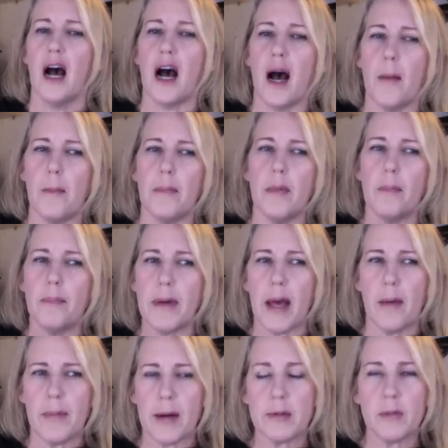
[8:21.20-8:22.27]

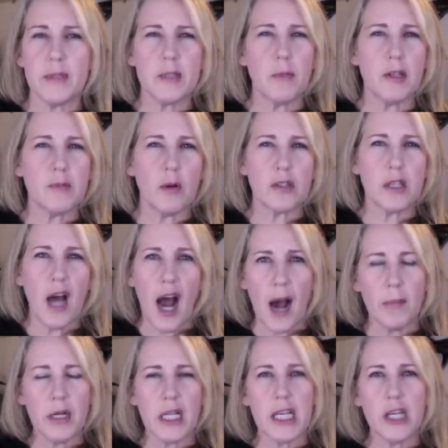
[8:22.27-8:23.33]
Pepto-Bismol is most
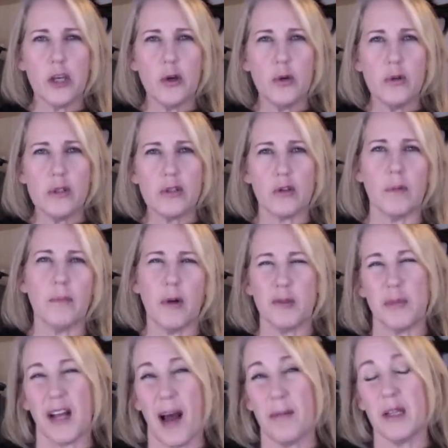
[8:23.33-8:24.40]
commonly used, or
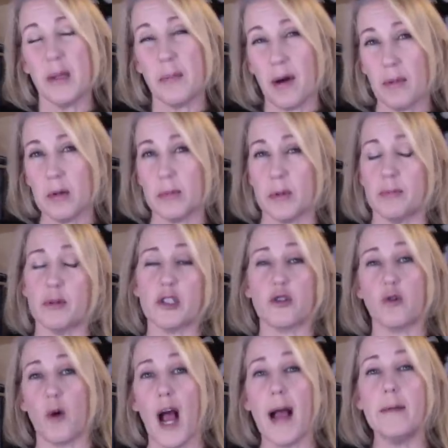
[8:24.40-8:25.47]
most commonly probably
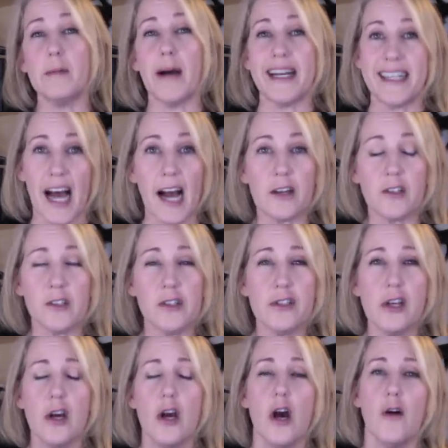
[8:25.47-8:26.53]
prescribed by doctors
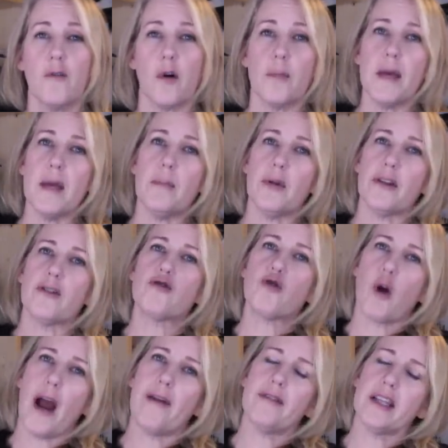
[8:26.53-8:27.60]
for people that are
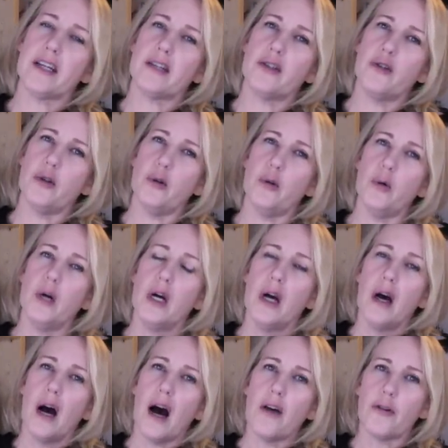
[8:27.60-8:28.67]
traveling to
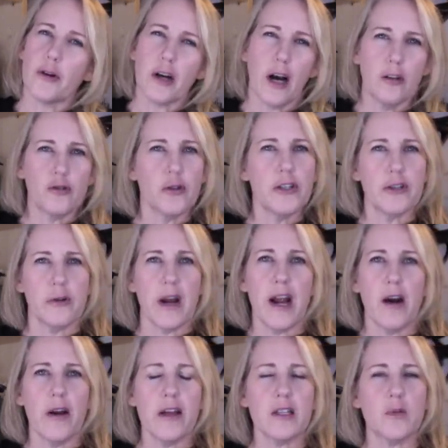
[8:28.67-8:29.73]
other countries or
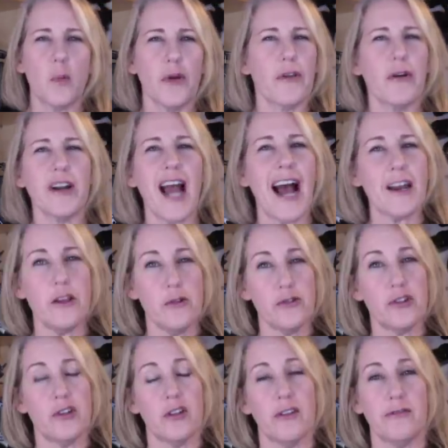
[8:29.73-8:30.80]
areas where they're not
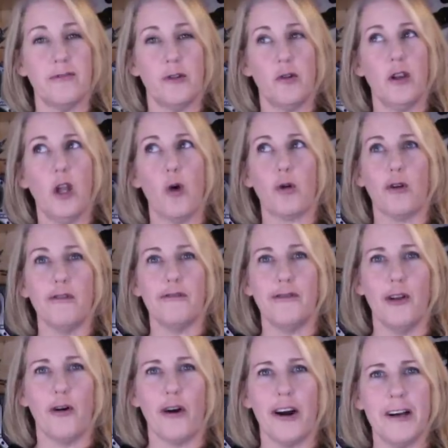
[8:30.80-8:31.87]
used to the local
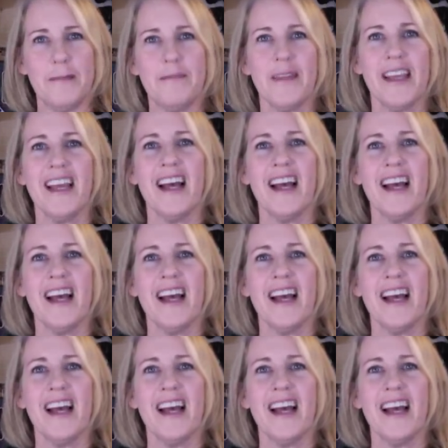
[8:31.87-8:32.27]
flora.